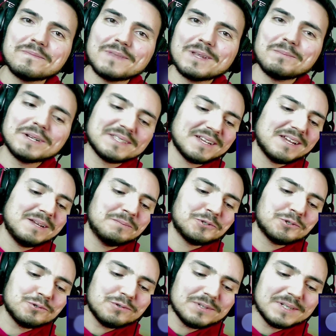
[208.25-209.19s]
But I am
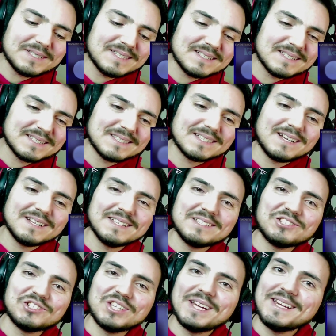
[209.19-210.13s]
sure this is
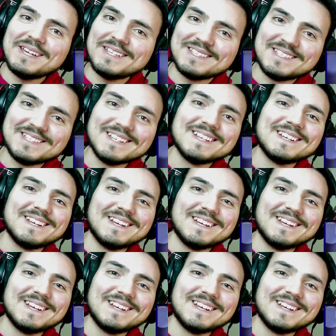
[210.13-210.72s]
gonna change.